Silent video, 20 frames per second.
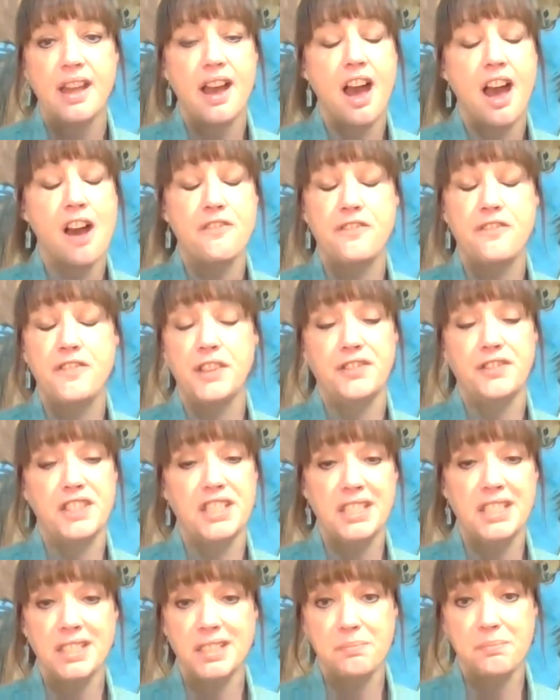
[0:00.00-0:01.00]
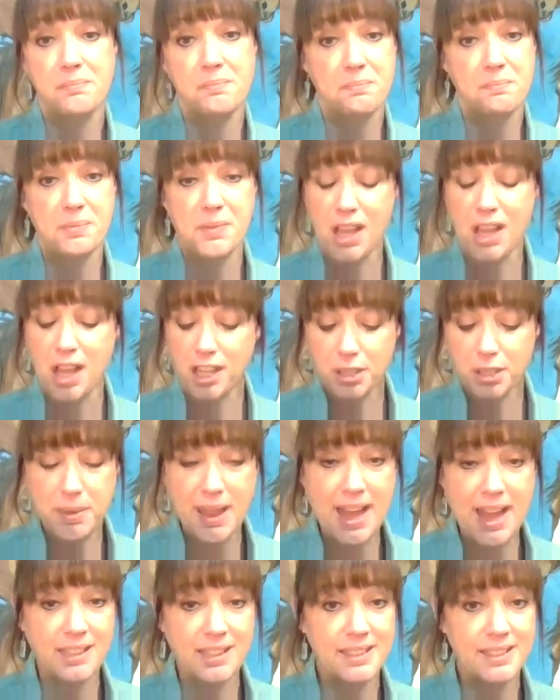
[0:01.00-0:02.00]
a fifteen color
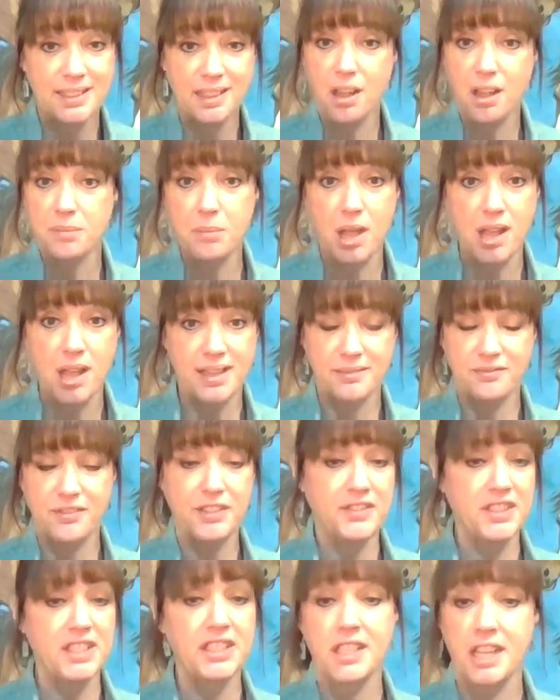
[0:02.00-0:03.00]
palette on my fifteen